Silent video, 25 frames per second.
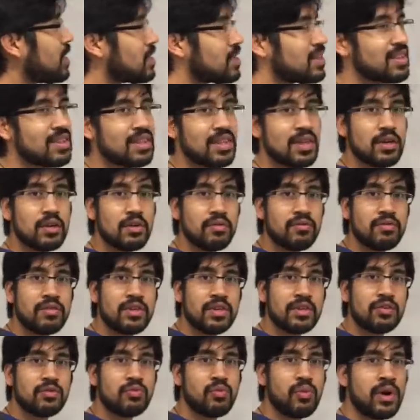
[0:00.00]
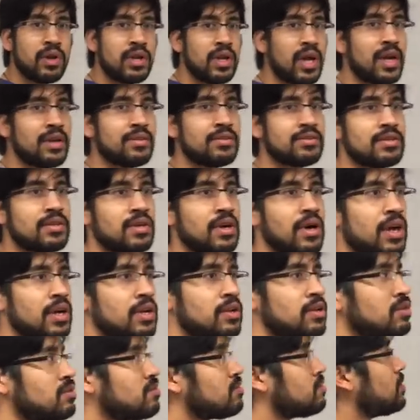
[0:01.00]
like to think of this one as the
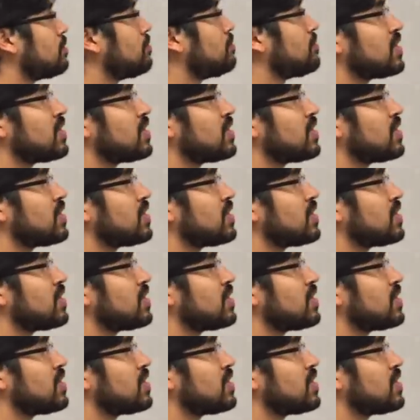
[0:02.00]
kind of